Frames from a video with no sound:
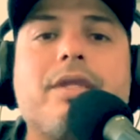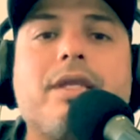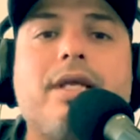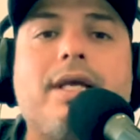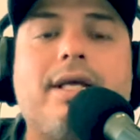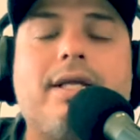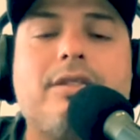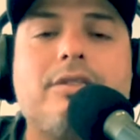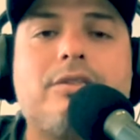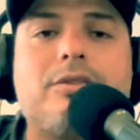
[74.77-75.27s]

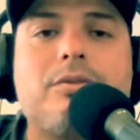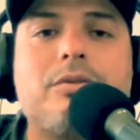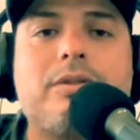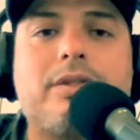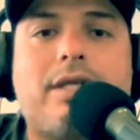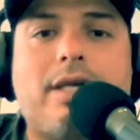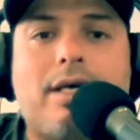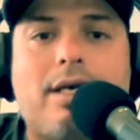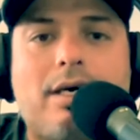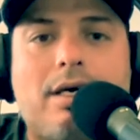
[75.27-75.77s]
and to
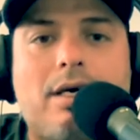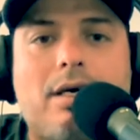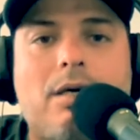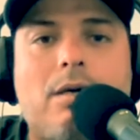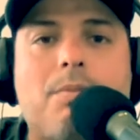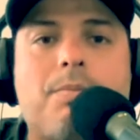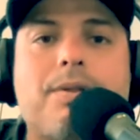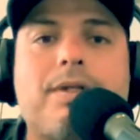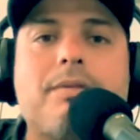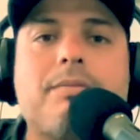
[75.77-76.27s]
get
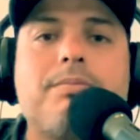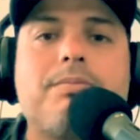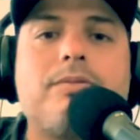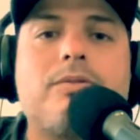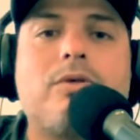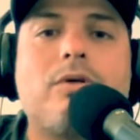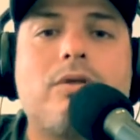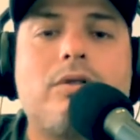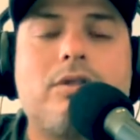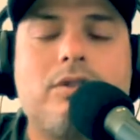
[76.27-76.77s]
up and
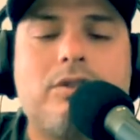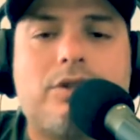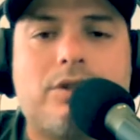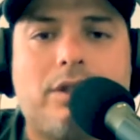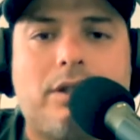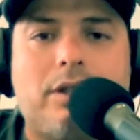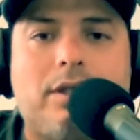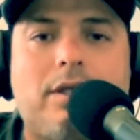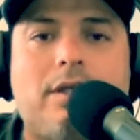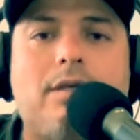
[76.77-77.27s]
go to the
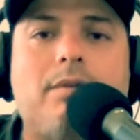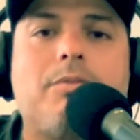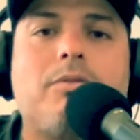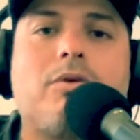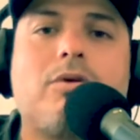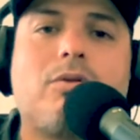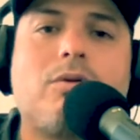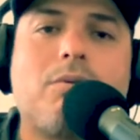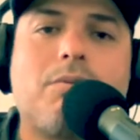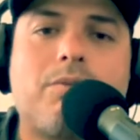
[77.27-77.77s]
gym
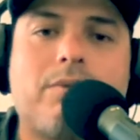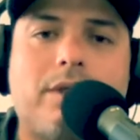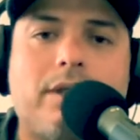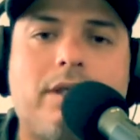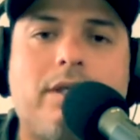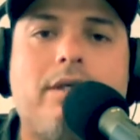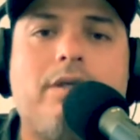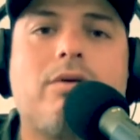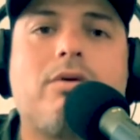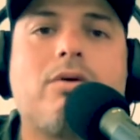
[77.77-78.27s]
or go
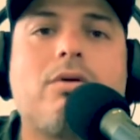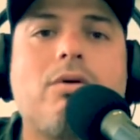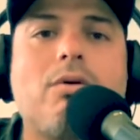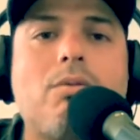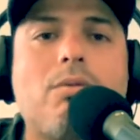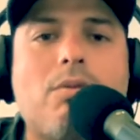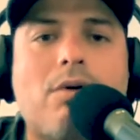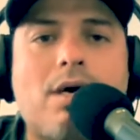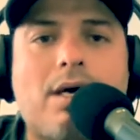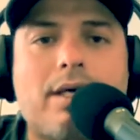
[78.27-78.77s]
running or go
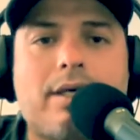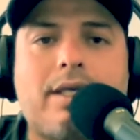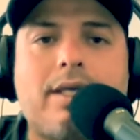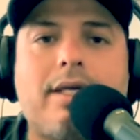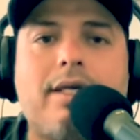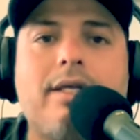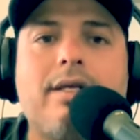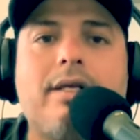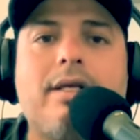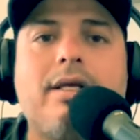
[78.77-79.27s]

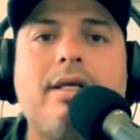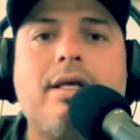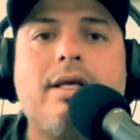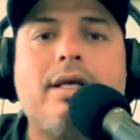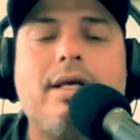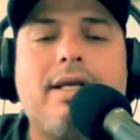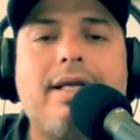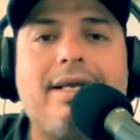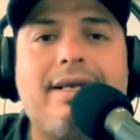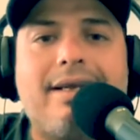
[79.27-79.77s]
walking,
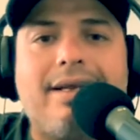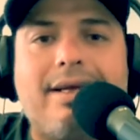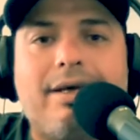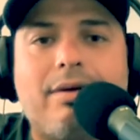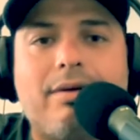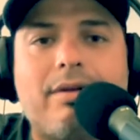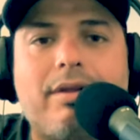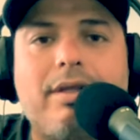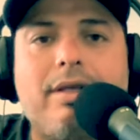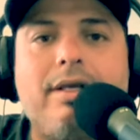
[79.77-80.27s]
eat
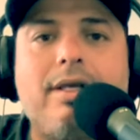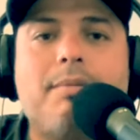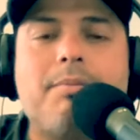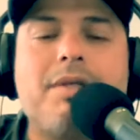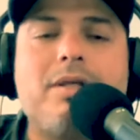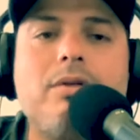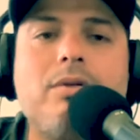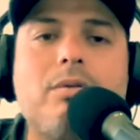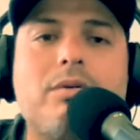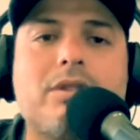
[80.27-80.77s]
healthy. I
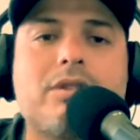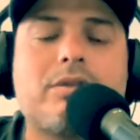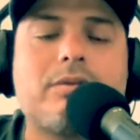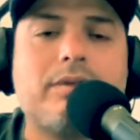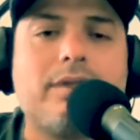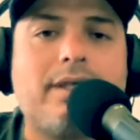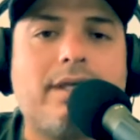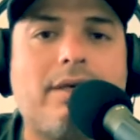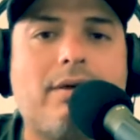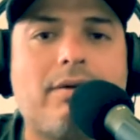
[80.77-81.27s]
mean, who wants to
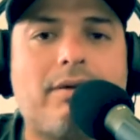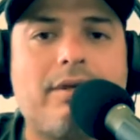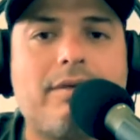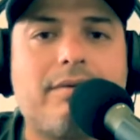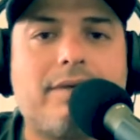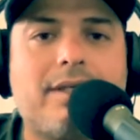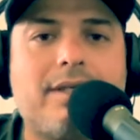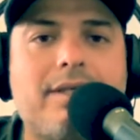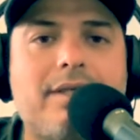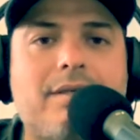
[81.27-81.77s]
eat healthy,
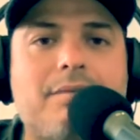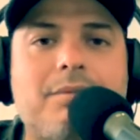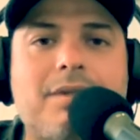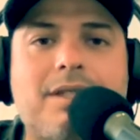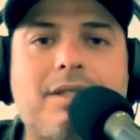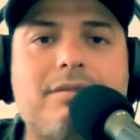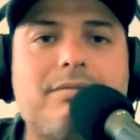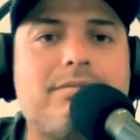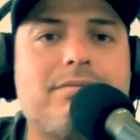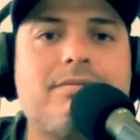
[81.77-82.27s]
right? I mean,
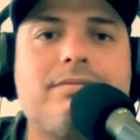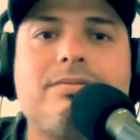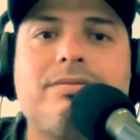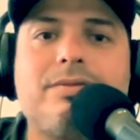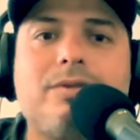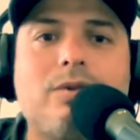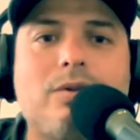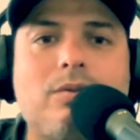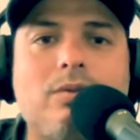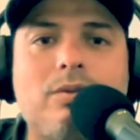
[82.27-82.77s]
I
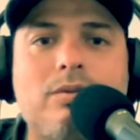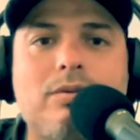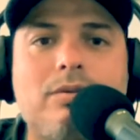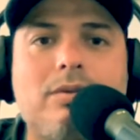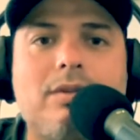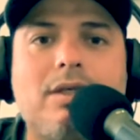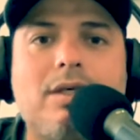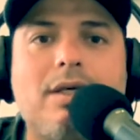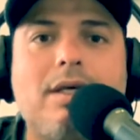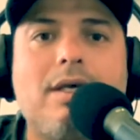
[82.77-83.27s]
who
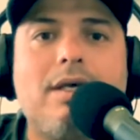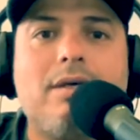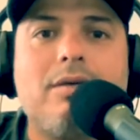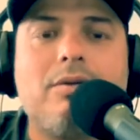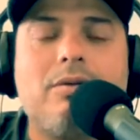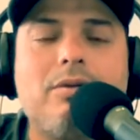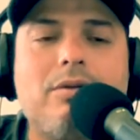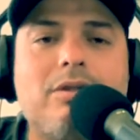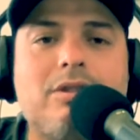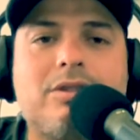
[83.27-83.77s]

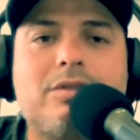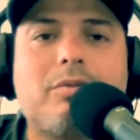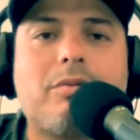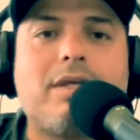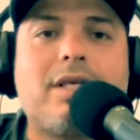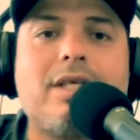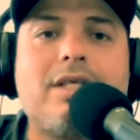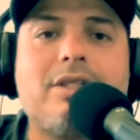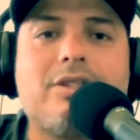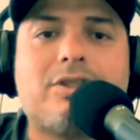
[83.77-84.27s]
who doesn't
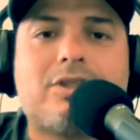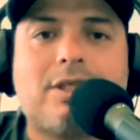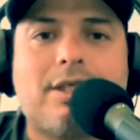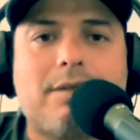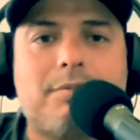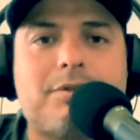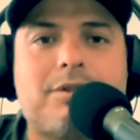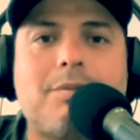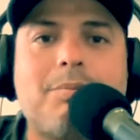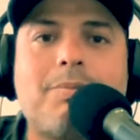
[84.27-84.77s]
want to eat
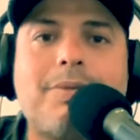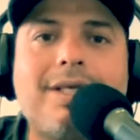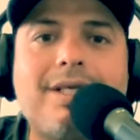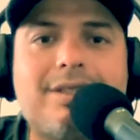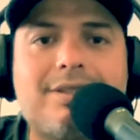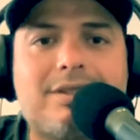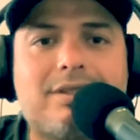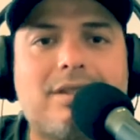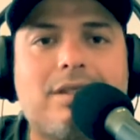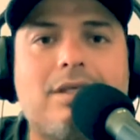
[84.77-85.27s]
chips and
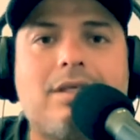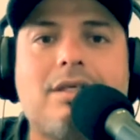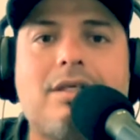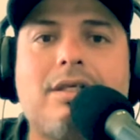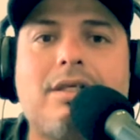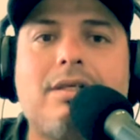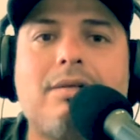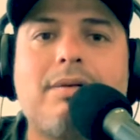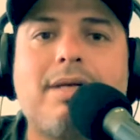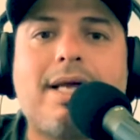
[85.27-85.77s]

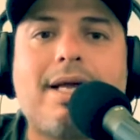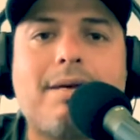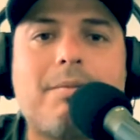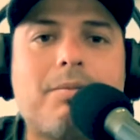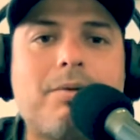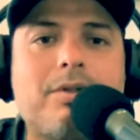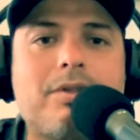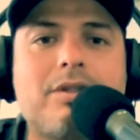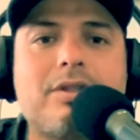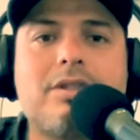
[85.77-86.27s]
pizza and
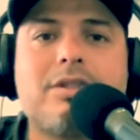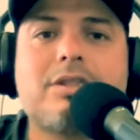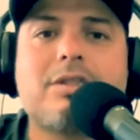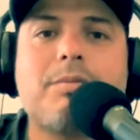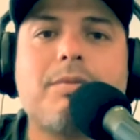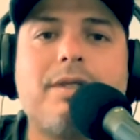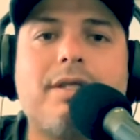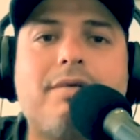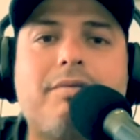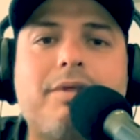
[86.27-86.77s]
hamburgers? I
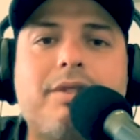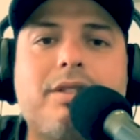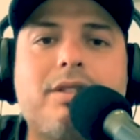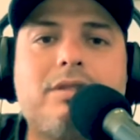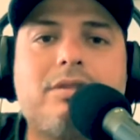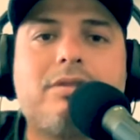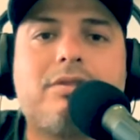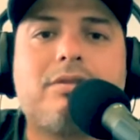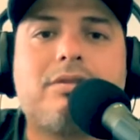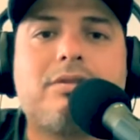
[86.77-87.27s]
mean,
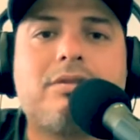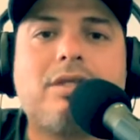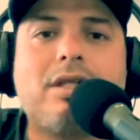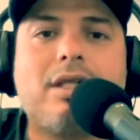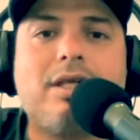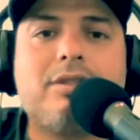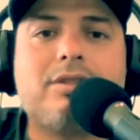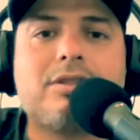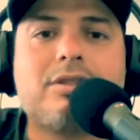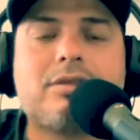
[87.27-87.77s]
everything's
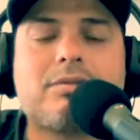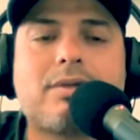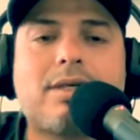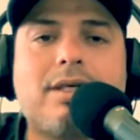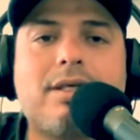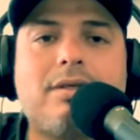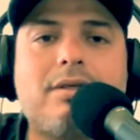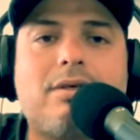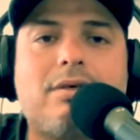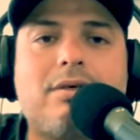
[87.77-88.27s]
delicious,
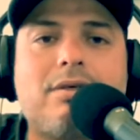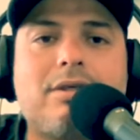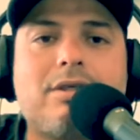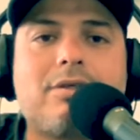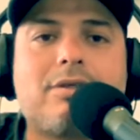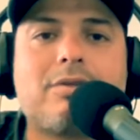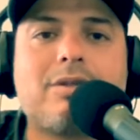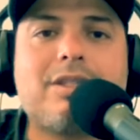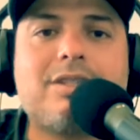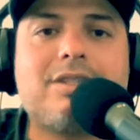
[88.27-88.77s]
right? All the
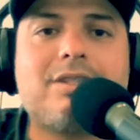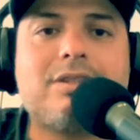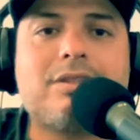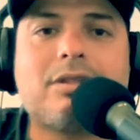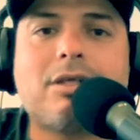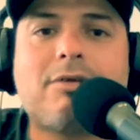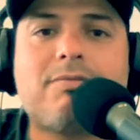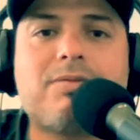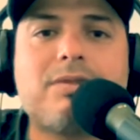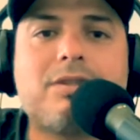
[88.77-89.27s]
greasy
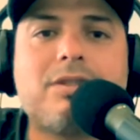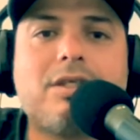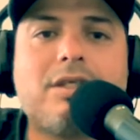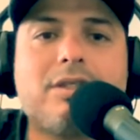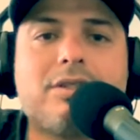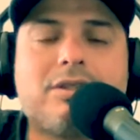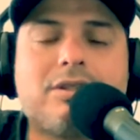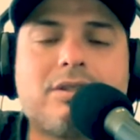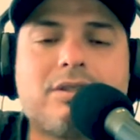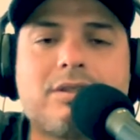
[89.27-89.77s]
stuff is
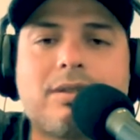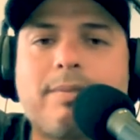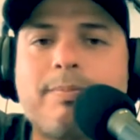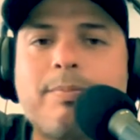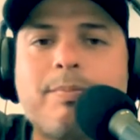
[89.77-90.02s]
delicious.